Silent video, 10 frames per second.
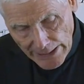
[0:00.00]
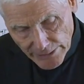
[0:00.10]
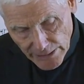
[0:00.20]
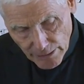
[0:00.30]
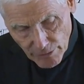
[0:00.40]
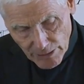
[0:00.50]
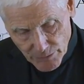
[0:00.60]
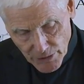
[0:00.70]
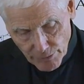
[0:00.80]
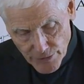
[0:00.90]
and now we're
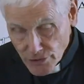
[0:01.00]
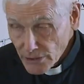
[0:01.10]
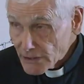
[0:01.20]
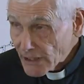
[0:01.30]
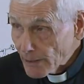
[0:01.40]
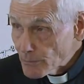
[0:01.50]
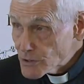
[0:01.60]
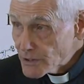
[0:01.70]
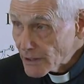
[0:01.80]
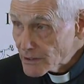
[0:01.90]
up to Question Time
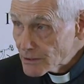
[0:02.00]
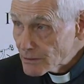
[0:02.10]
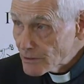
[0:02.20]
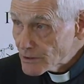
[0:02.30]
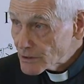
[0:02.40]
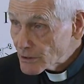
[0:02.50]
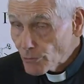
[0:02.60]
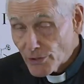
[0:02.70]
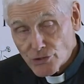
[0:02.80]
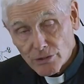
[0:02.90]
six, which
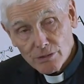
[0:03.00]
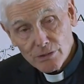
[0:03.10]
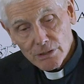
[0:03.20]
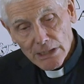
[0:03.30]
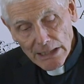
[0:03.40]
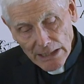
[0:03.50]
questions